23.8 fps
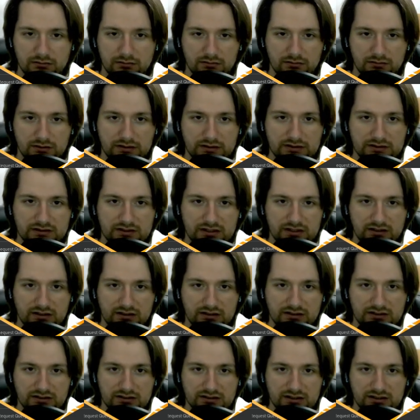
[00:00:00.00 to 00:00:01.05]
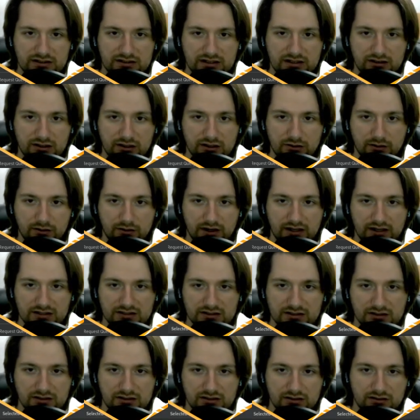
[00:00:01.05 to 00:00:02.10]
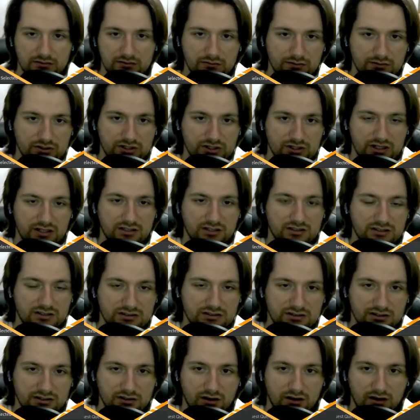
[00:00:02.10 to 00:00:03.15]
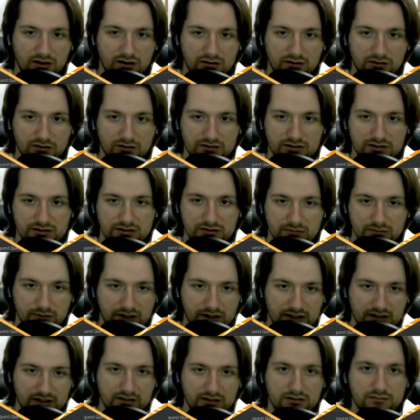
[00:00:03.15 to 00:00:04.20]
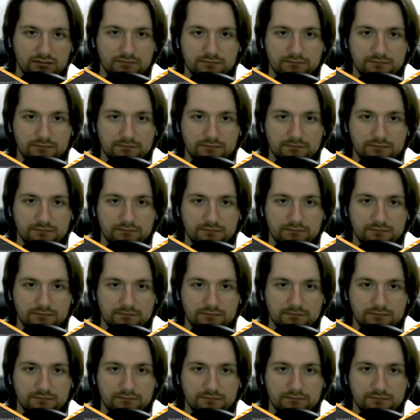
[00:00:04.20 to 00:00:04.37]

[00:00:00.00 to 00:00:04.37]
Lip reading: Let's see, this is a GET request. We'll change this to Carlos as well.